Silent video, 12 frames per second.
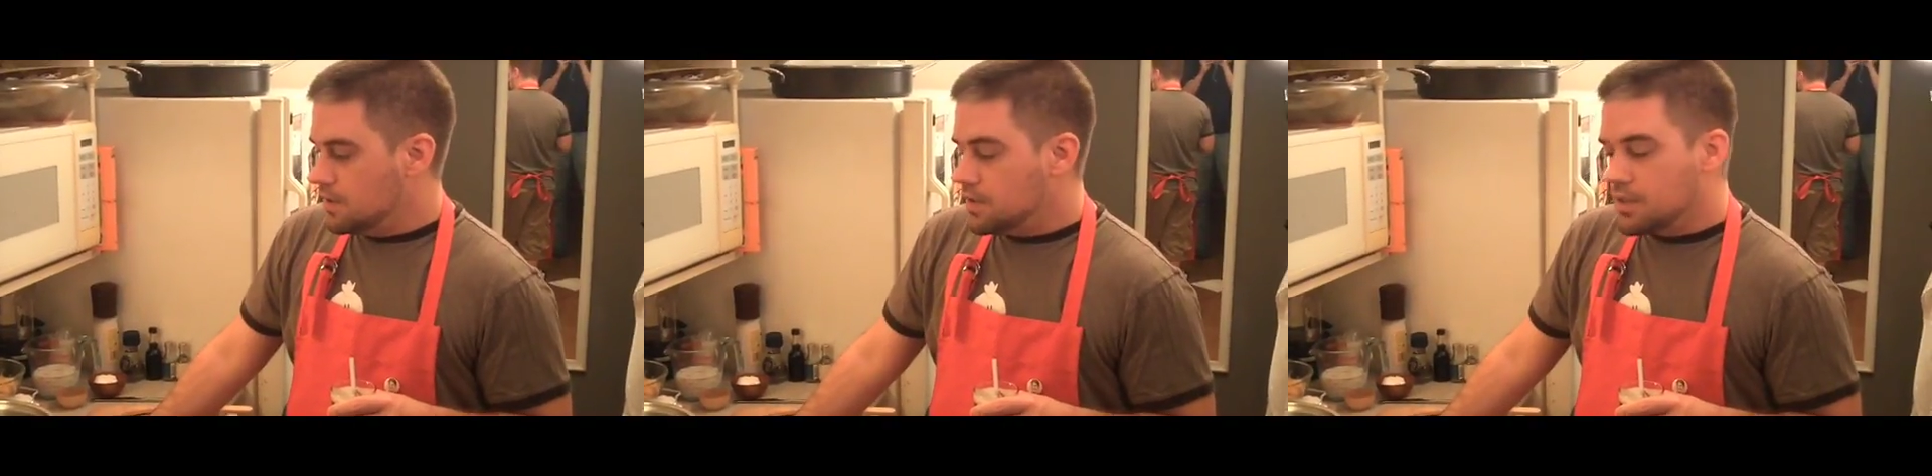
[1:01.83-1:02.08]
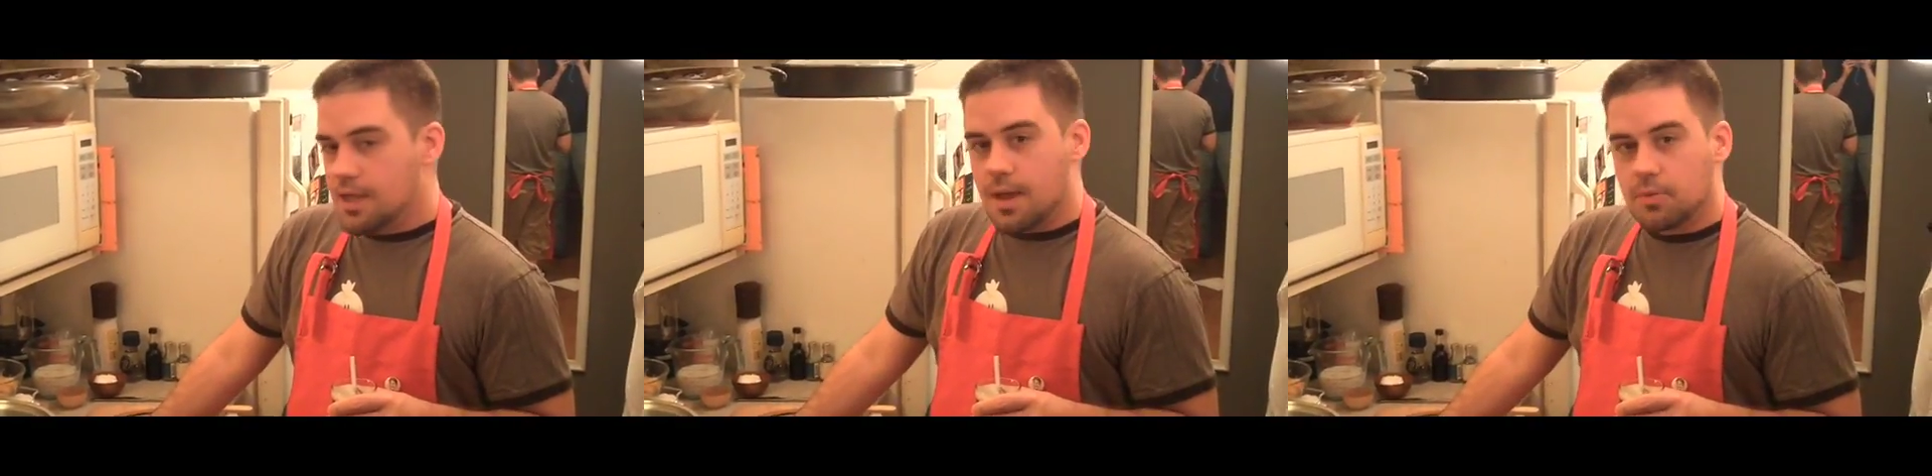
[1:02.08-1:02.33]

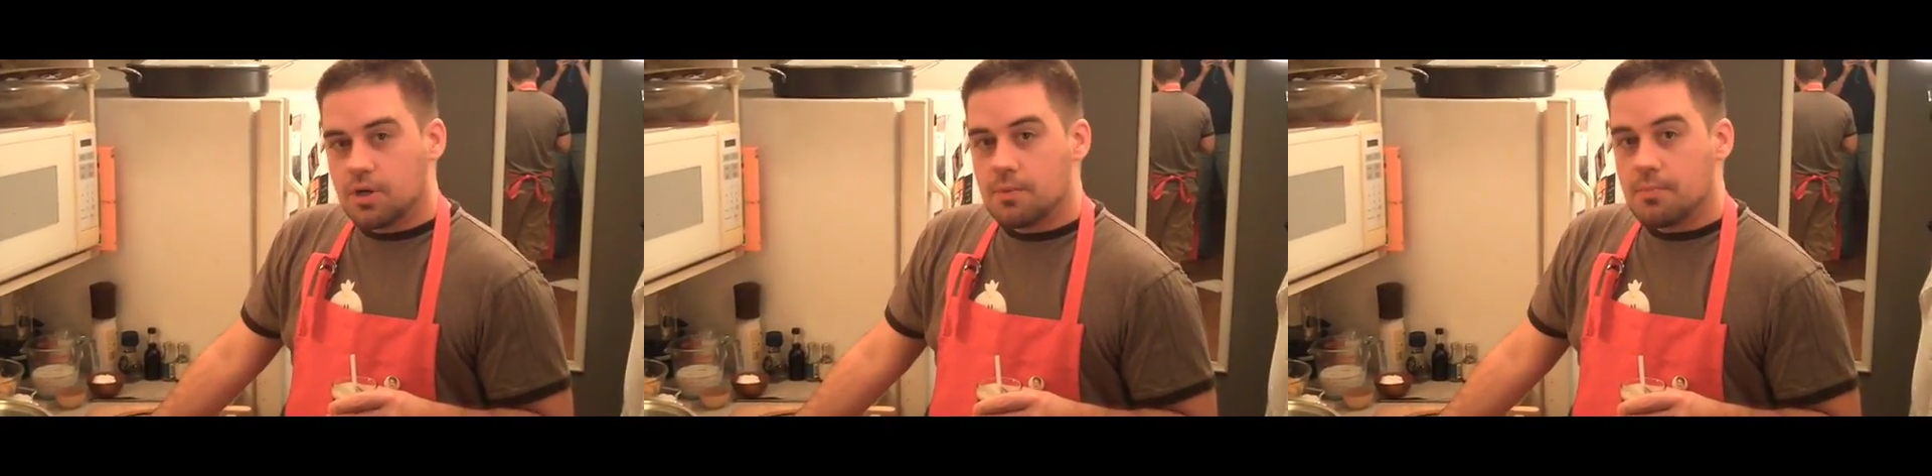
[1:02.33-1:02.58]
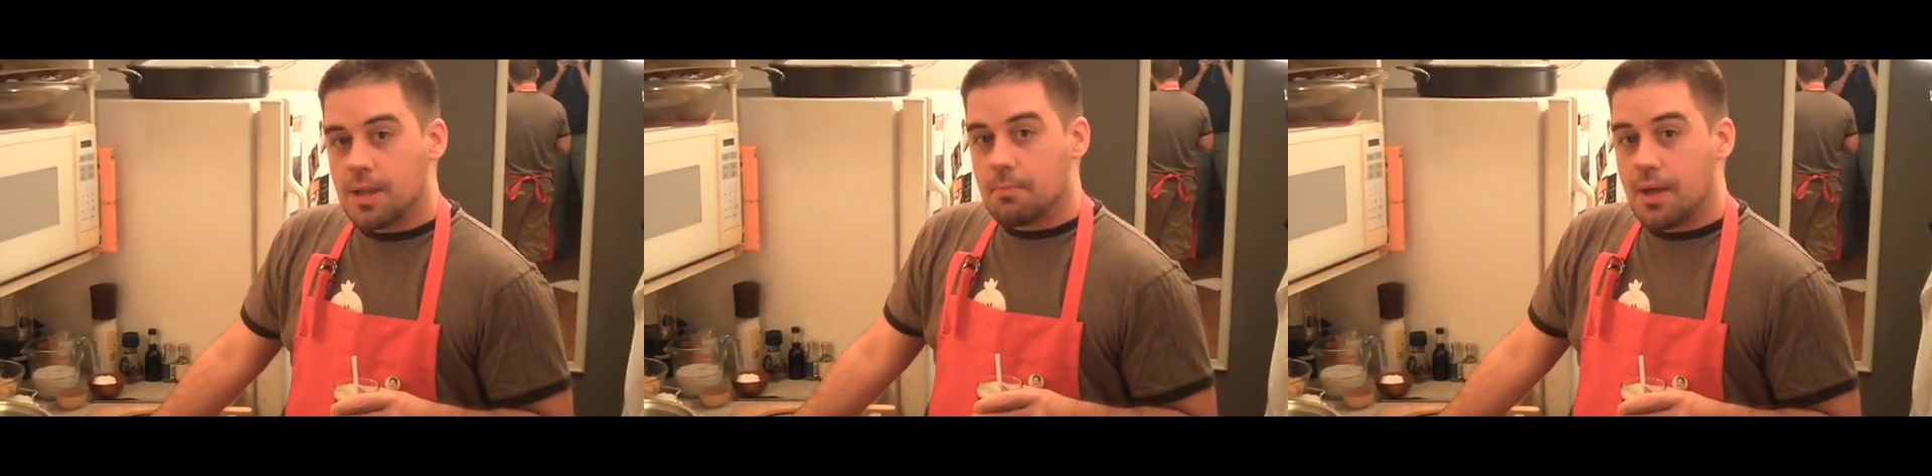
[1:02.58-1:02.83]
Yeah, I'm going to
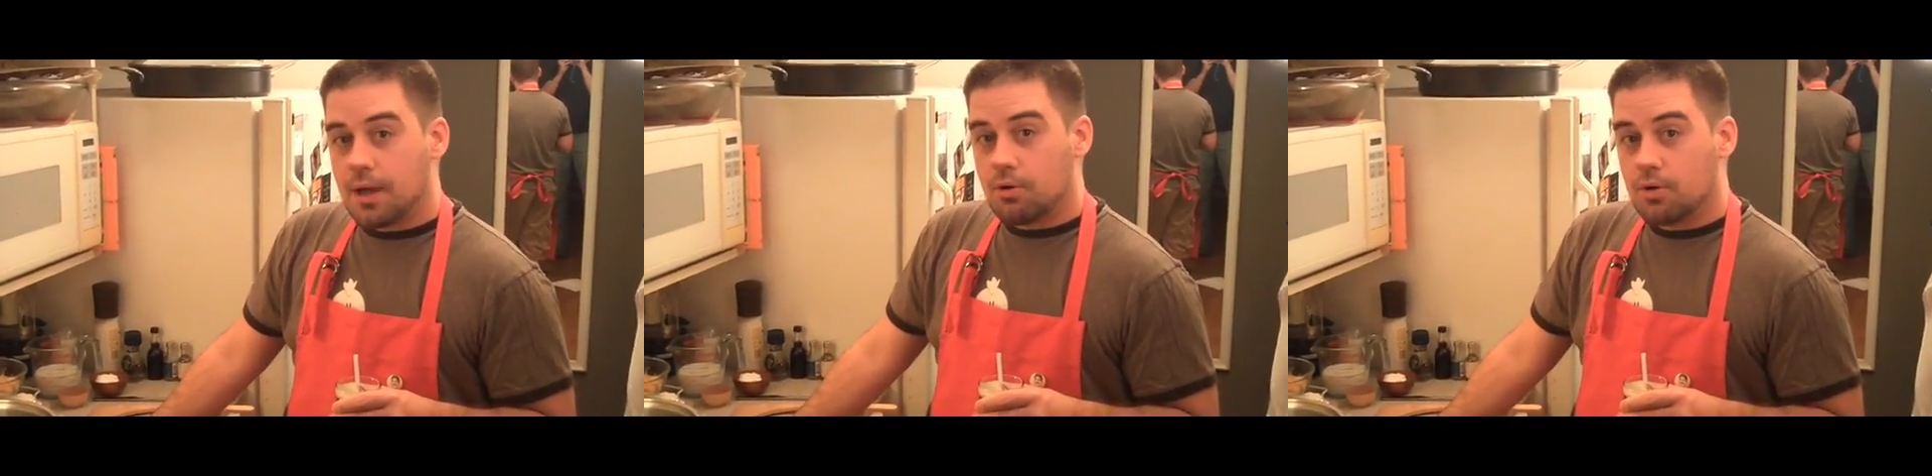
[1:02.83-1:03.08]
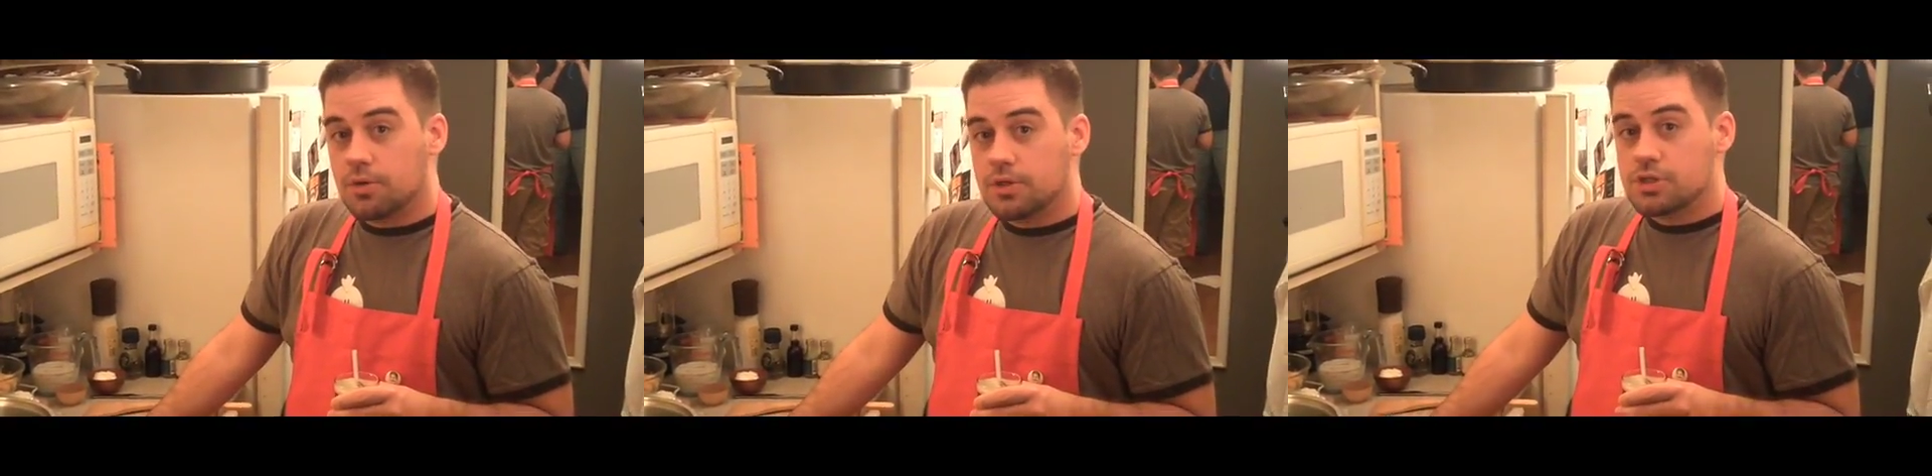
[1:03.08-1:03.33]
make
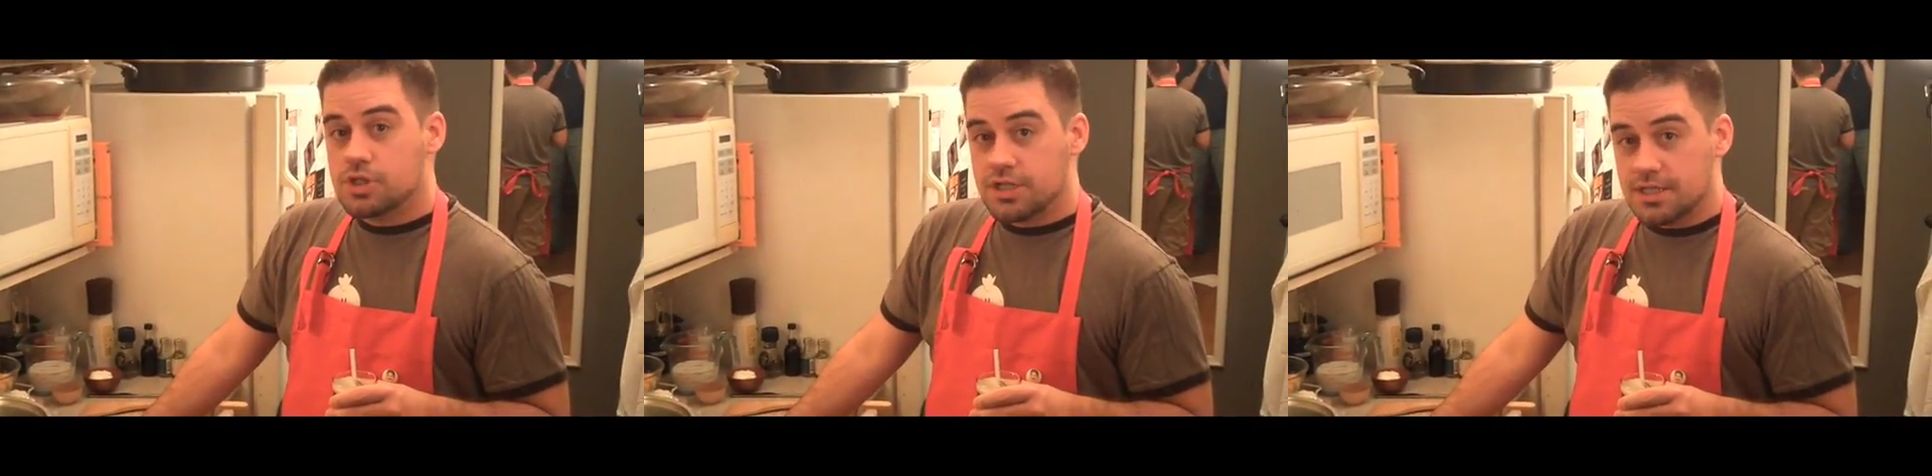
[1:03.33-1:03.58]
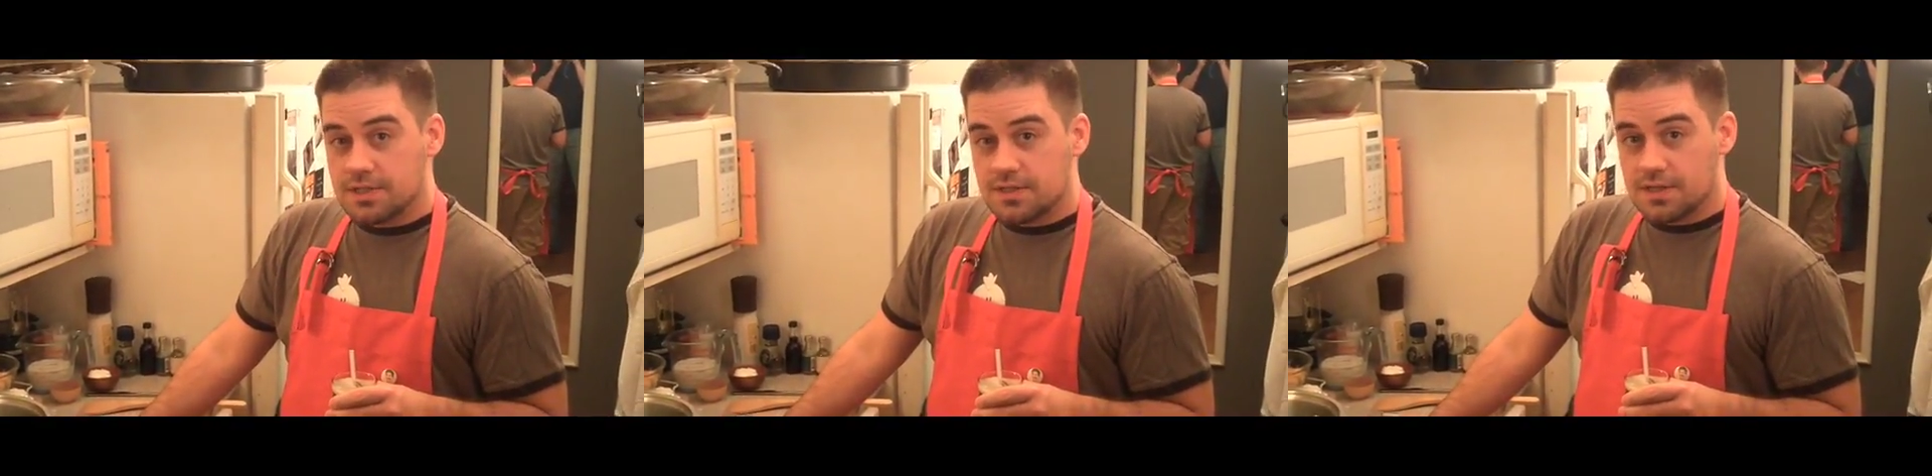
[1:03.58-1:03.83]
macaroni and
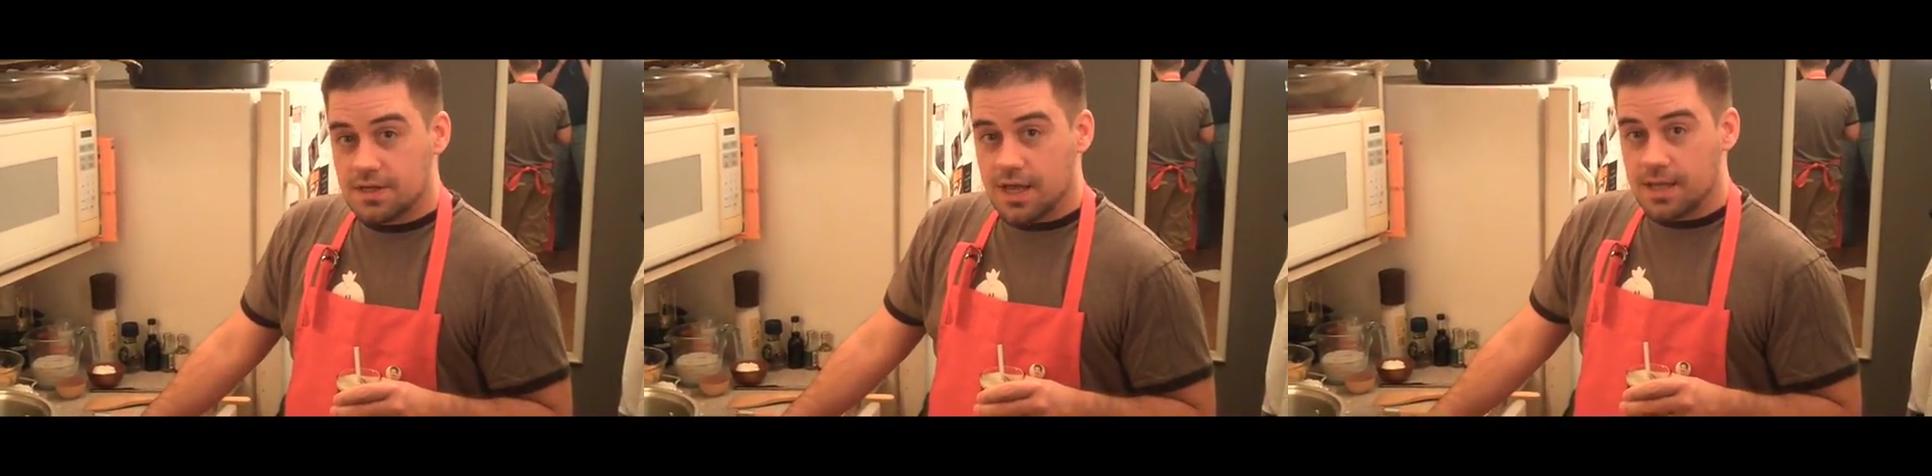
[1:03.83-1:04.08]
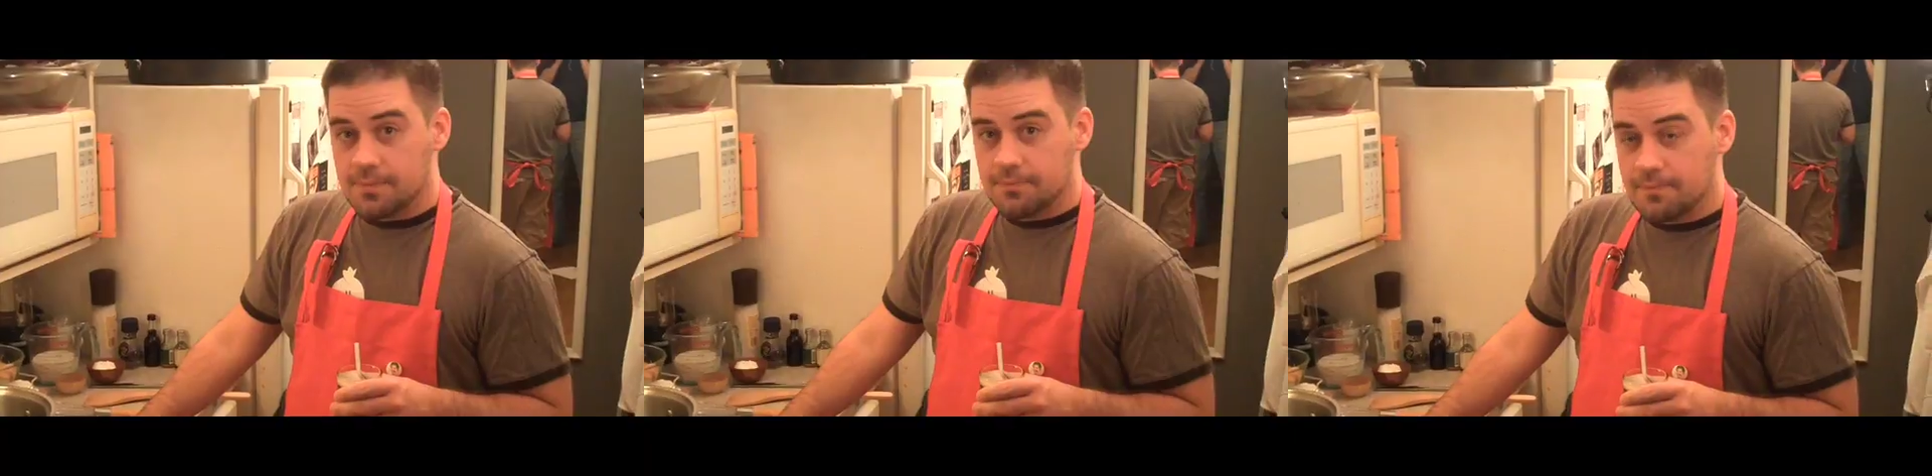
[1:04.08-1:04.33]
cheese today.